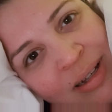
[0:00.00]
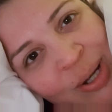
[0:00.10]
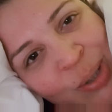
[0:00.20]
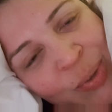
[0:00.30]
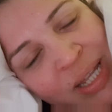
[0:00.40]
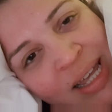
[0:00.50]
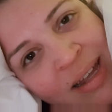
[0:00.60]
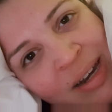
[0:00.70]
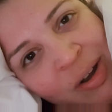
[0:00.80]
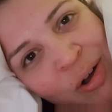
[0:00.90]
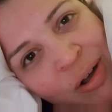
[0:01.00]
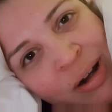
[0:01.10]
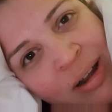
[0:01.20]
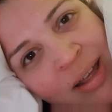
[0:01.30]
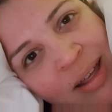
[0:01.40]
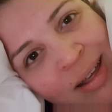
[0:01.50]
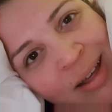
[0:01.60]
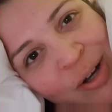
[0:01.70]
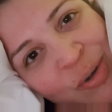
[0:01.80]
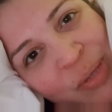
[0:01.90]
on a weekend, on
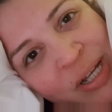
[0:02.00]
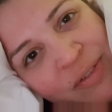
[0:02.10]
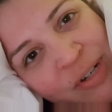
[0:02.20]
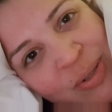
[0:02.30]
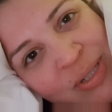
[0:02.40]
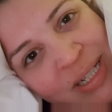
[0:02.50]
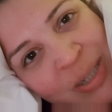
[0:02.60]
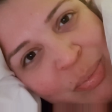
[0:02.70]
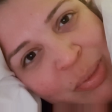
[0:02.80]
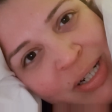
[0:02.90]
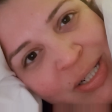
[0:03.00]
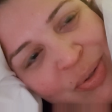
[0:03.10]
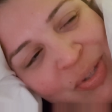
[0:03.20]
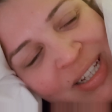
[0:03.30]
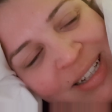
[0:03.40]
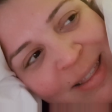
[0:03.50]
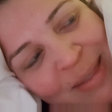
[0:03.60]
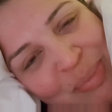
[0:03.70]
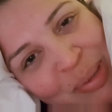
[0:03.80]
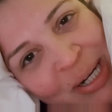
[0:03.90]
a week of no sleep. I do think that
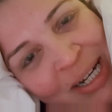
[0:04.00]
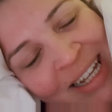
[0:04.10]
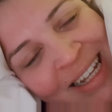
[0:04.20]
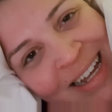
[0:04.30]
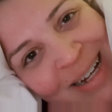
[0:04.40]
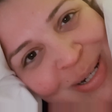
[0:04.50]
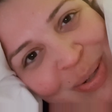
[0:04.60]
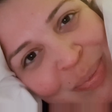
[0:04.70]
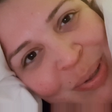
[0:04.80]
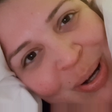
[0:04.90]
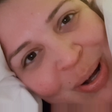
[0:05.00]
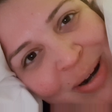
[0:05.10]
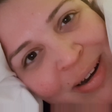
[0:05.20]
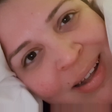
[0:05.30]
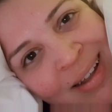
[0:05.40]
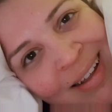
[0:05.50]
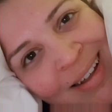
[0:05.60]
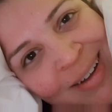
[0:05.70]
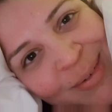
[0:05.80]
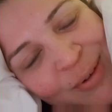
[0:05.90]
the body can catch up on
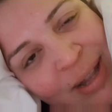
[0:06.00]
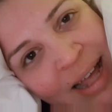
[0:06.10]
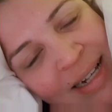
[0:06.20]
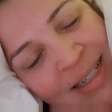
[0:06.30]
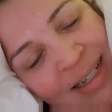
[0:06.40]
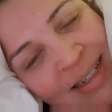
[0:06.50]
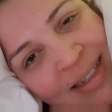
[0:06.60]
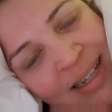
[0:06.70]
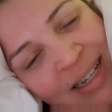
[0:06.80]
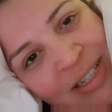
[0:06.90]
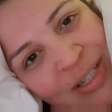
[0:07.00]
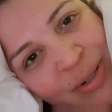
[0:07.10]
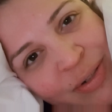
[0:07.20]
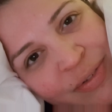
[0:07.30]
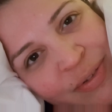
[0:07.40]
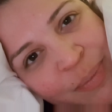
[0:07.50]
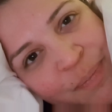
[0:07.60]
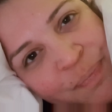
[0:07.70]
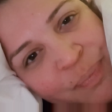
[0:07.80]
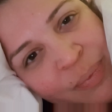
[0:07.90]
relaxing and just sort of
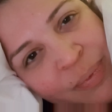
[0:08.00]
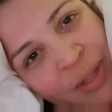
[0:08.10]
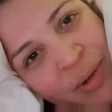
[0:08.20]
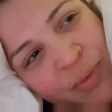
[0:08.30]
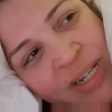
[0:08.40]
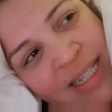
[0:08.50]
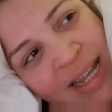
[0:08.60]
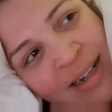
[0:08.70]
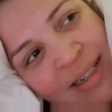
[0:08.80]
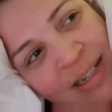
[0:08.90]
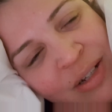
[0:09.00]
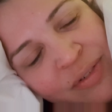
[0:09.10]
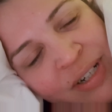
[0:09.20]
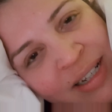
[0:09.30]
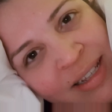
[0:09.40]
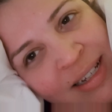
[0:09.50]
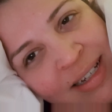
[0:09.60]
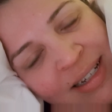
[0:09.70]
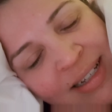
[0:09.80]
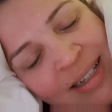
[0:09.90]
reset itself, and I
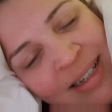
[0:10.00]
think